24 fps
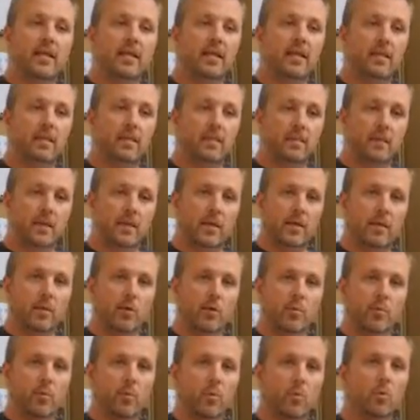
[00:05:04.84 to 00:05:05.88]
team in
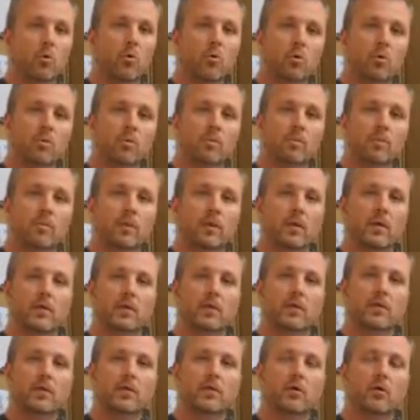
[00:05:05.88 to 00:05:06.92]
your pool
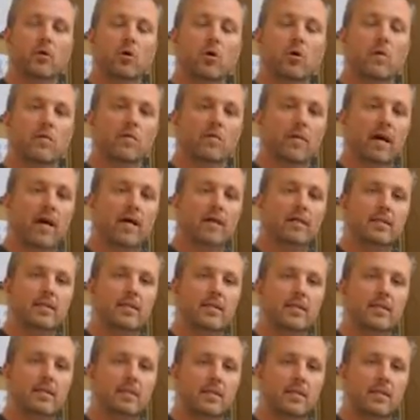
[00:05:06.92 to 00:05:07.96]
is going to
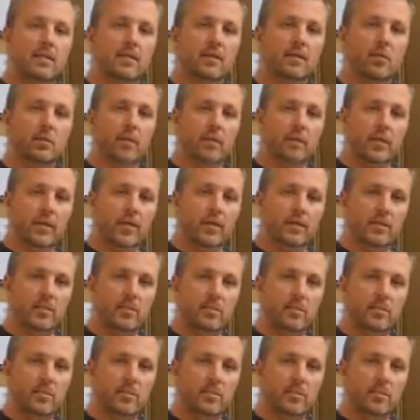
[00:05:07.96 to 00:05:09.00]
advance to single
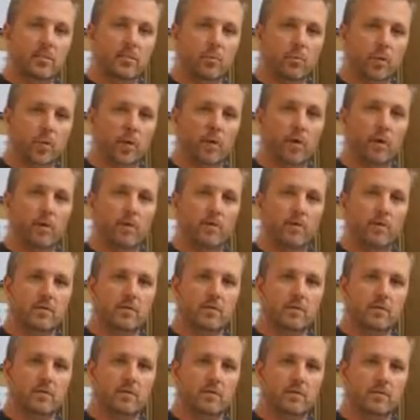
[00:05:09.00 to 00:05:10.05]
elimination
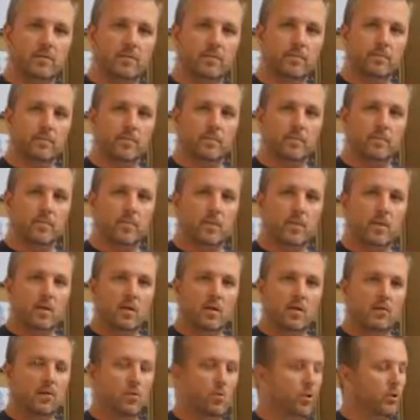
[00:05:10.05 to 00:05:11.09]
playoffs.
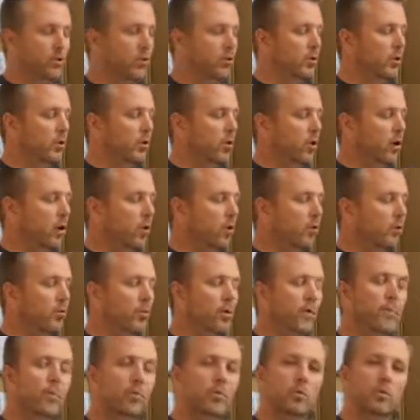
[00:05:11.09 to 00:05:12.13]
So once you get all
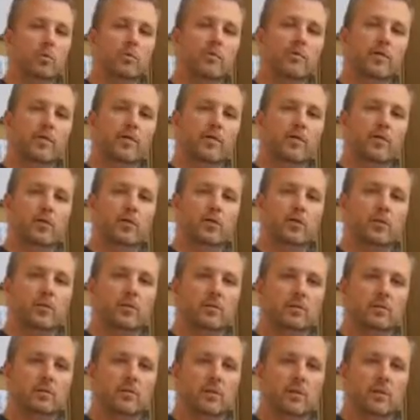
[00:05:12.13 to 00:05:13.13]
3 pools finished,